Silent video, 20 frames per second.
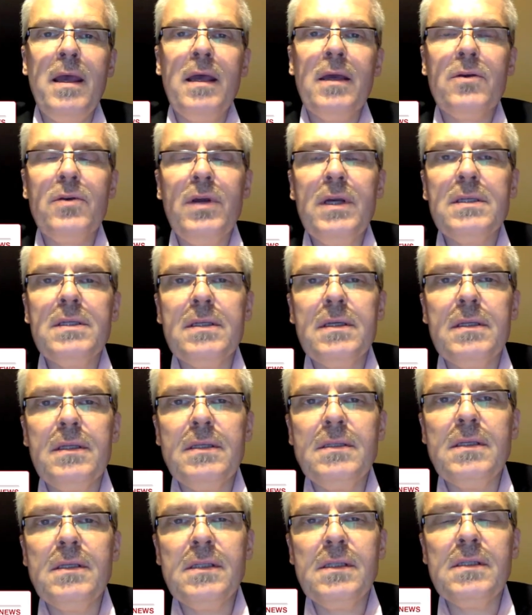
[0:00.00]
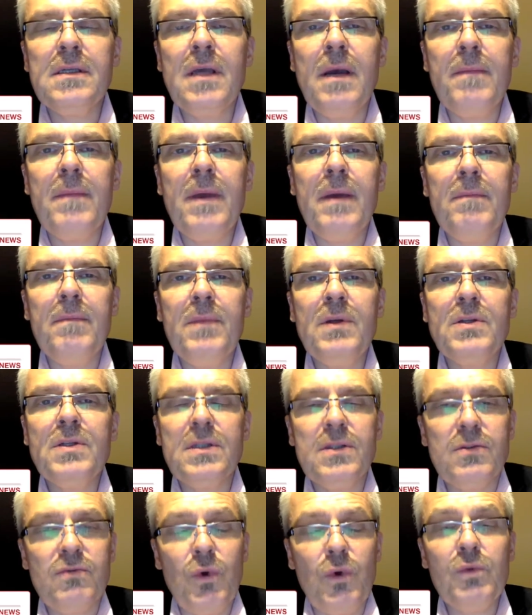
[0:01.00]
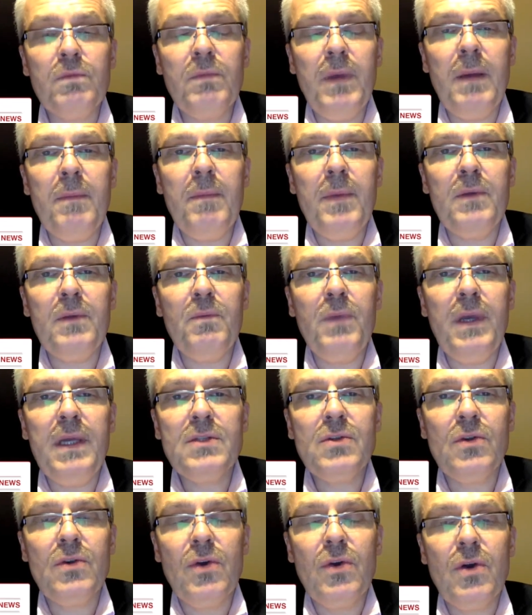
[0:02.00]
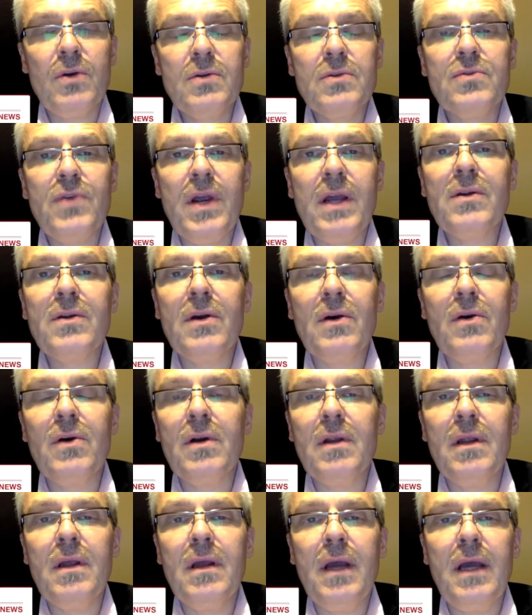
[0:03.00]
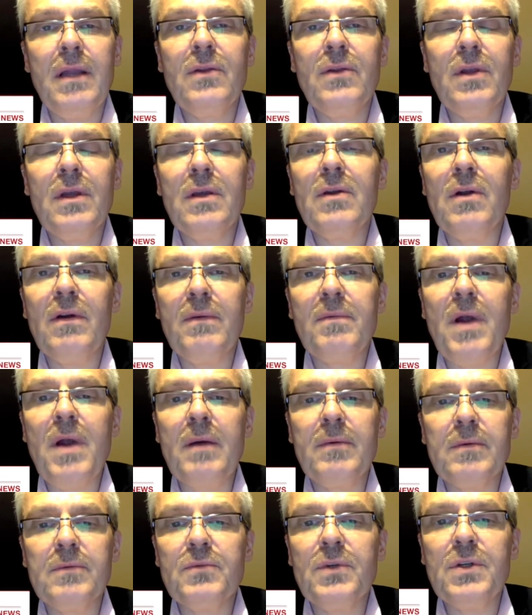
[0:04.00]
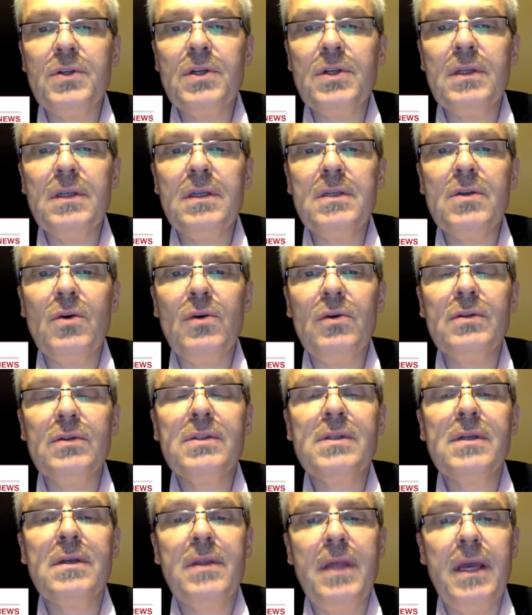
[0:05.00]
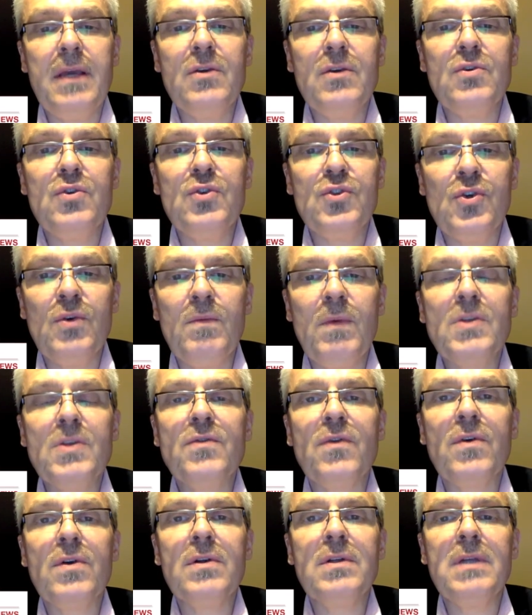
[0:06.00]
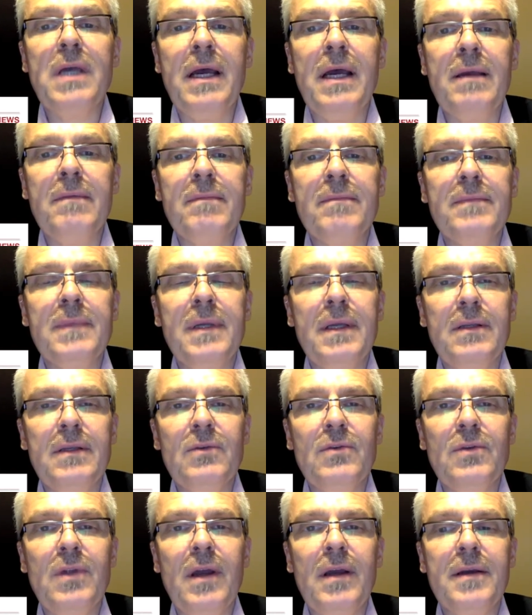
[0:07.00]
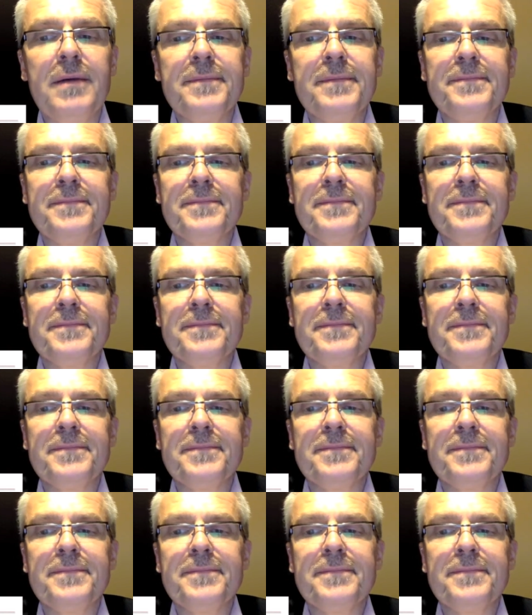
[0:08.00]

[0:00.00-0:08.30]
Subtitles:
Chris, this is some ambitious roadmap, but based on your track record, I don't think you'll have problem reaching these goals. Thank you so much for your time, and good luck.